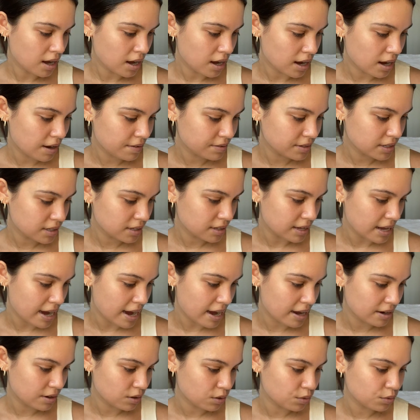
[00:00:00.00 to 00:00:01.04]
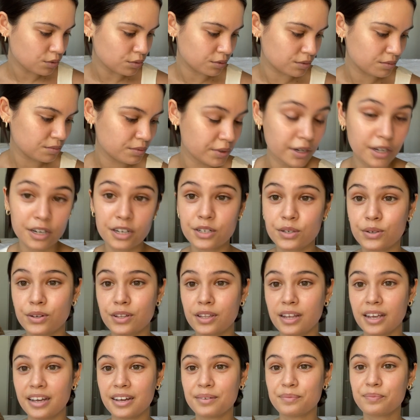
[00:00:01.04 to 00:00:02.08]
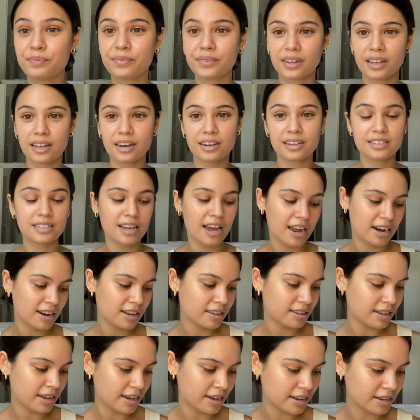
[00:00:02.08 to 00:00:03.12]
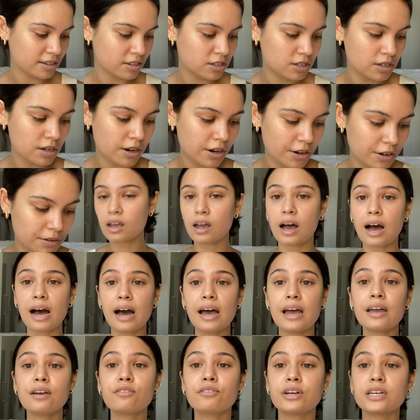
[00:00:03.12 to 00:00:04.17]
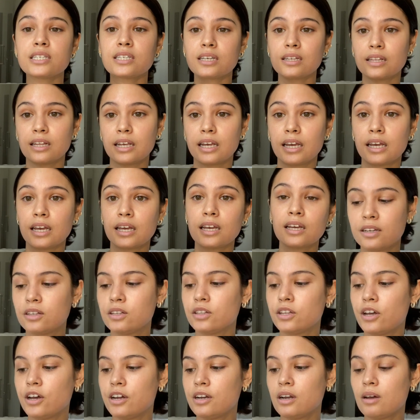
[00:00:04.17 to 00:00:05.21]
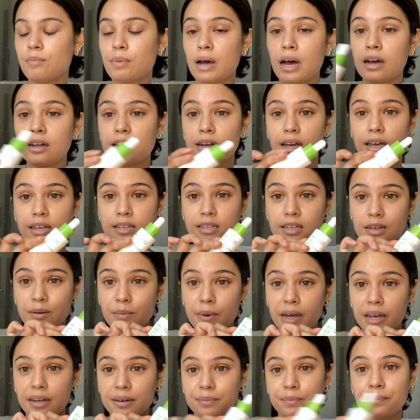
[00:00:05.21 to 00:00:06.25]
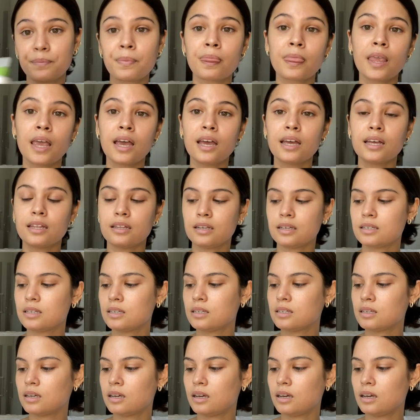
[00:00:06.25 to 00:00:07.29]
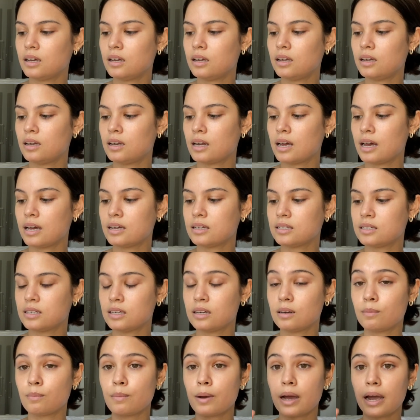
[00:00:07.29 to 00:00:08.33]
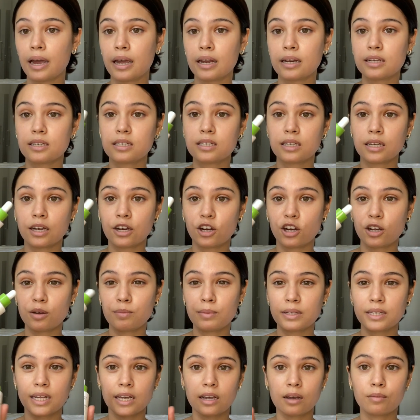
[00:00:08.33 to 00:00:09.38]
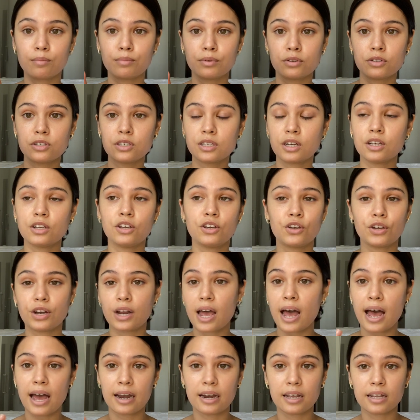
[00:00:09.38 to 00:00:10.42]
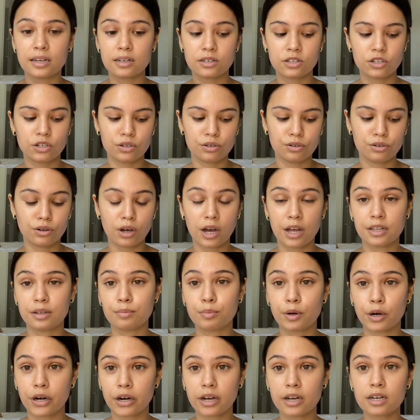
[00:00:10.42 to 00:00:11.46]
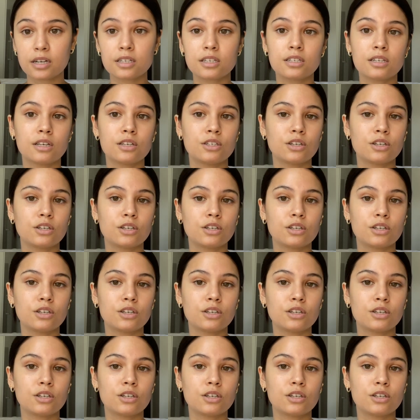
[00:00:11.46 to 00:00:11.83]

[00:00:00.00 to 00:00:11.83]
After that, oh, we're gonna do a thing, an exciting thing. So I recently learned about niacinamide. This is a niacinamide serum. It's like a booster. You can add it to other products.